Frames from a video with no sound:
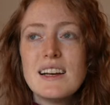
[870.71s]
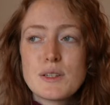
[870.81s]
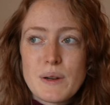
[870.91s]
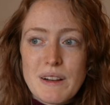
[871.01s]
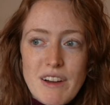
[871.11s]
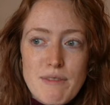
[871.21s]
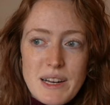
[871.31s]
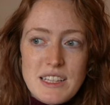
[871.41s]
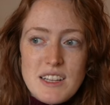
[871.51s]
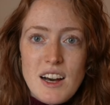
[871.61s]
25
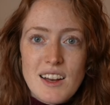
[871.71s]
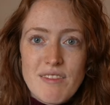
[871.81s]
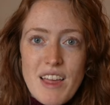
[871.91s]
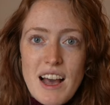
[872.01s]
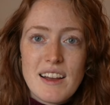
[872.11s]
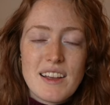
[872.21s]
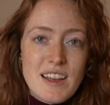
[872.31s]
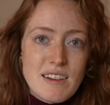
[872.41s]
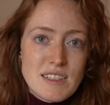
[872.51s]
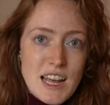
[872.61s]
minutes on of that and
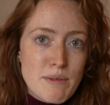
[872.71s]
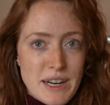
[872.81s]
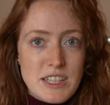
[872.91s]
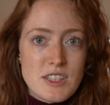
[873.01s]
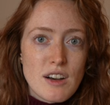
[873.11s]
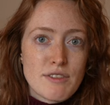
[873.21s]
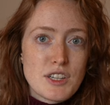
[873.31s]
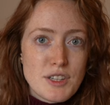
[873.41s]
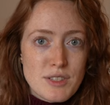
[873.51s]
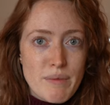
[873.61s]
then 10 minutes off to
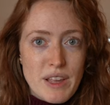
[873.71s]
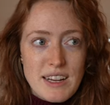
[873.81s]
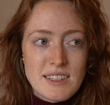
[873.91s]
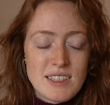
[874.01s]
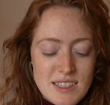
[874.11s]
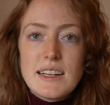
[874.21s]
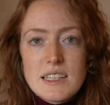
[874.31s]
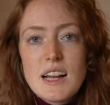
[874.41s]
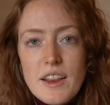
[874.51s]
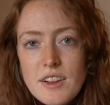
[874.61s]
do something else. And
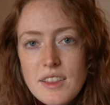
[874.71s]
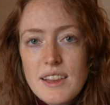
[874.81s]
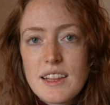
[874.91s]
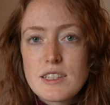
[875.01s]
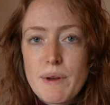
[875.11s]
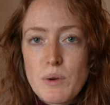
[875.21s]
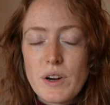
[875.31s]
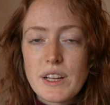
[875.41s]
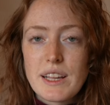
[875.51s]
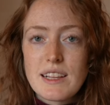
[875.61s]
another thing that's been
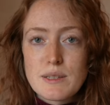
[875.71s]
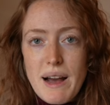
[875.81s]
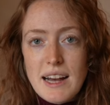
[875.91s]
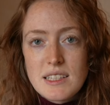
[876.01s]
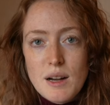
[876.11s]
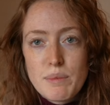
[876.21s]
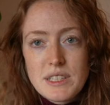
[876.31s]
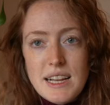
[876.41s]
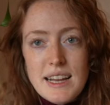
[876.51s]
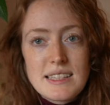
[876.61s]
working these past couple
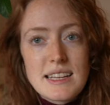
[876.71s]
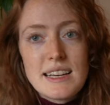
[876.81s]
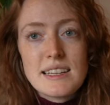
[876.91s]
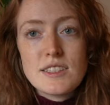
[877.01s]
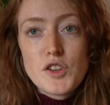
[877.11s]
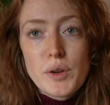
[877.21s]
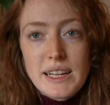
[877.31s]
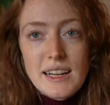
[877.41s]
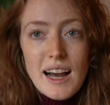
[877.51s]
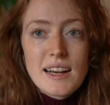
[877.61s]
days is you
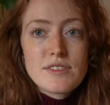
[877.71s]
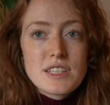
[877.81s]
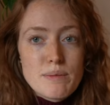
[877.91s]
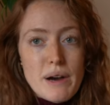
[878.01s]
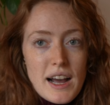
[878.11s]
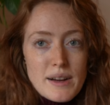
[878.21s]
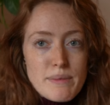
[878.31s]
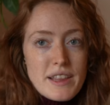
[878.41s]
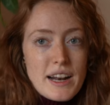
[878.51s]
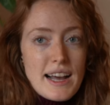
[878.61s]
can kind of see behind
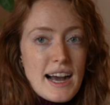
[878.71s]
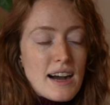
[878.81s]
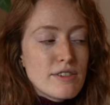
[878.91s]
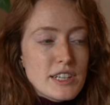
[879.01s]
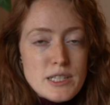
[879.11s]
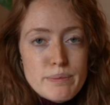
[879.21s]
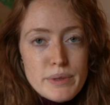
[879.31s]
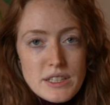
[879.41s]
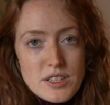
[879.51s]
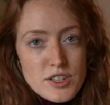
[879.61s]
me that I have a
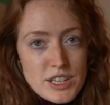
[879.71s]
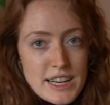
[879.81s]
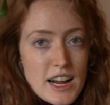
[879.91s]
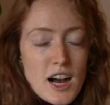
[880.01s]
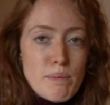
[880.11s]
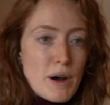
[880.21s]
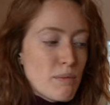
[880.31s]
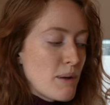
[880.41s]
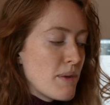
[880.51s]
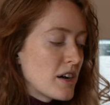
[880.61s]
split screen up on
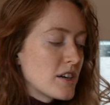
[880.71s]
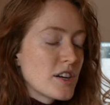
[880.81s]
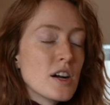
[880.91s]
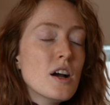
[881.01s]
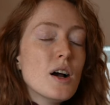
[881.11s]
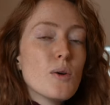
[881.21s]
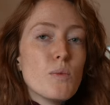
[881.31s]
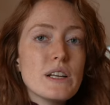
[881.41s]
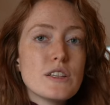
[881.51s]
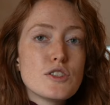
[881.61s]
my monitor
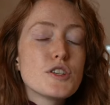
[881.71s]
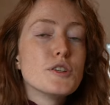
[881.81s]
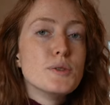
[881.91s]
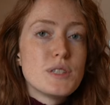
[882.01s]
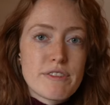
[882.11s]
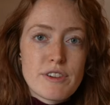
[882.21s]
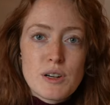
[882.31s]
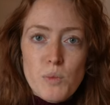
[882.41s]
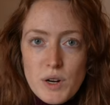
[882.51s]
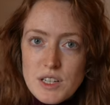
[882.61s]
with two
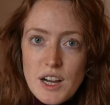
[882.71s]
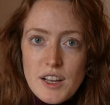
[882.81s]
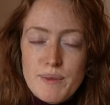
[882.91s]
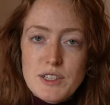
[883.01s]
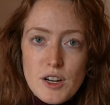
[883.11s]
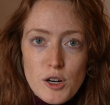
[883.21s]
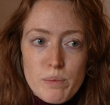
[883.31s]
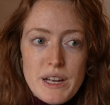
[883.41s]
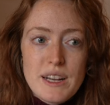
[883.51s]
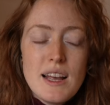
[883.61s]
different Word documents
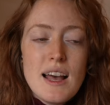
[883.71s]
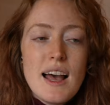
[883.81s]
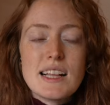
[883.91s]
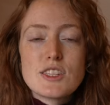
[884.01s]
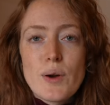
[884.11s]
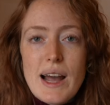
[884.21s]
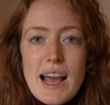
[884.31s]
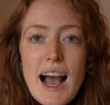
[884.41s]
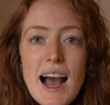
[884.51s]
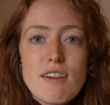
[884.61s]
open. And so I
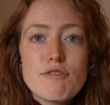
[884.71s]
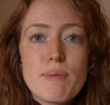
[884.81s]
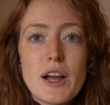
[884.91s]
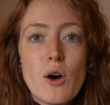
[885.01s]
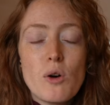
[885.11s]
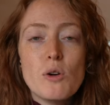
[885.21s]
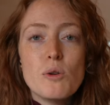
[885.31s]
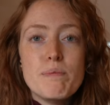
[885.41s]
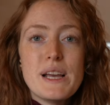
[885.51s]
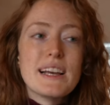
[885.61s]
have my
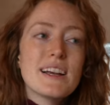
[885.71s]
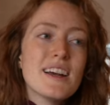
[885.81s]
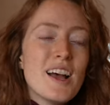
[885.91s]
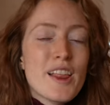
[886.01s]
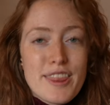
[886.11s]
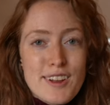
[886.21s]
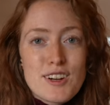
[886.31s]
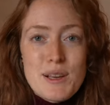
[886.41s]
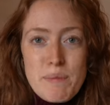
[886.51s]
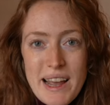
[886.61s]
whole big
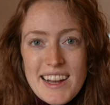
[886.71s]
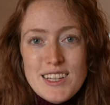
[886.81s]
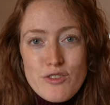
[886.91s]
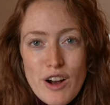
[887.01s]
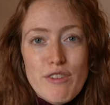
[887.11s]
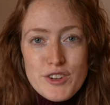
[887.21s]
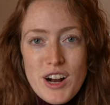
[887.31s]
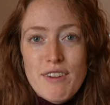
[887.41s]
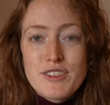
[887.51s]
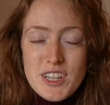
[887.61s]
30 page rough
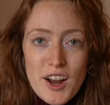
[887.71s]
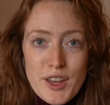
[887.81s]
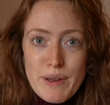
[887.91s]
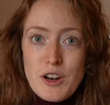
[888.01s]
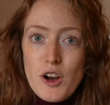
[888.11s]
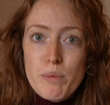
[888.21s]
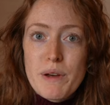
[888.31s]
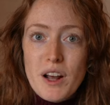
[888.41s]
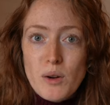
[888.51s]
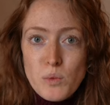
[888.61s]
draft document
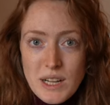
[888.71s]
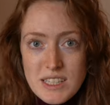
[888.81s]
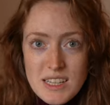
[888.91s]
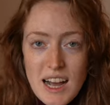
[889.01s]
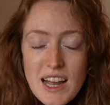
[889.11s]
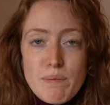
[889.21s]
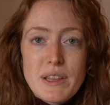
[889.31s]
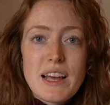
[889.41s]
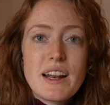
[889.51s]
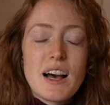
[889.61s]
open on one side, but
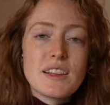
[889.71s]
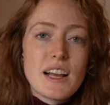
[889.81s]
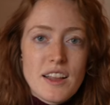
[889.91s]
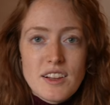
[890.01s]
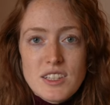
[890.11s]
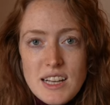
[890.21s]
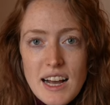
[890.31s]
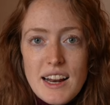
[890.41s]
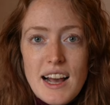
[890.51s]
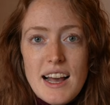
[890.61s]
then on the other
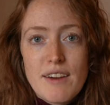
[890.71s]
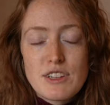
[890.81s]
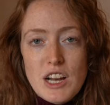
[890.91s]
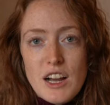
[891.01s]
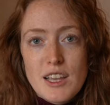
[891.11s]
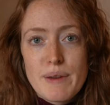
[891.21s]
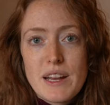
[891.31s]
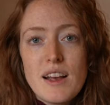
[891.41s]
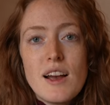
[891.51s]
side, I have a document